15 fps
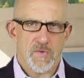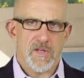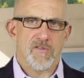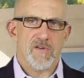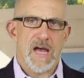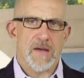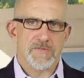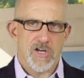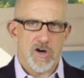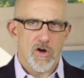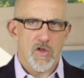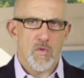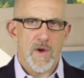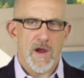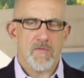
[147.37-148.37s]
one that wraps
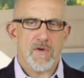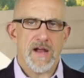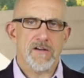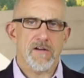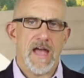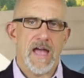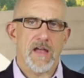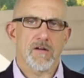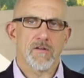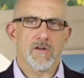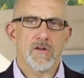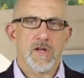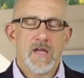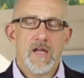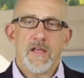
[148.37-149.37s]
all the way around your
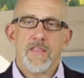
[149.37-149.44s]
ankle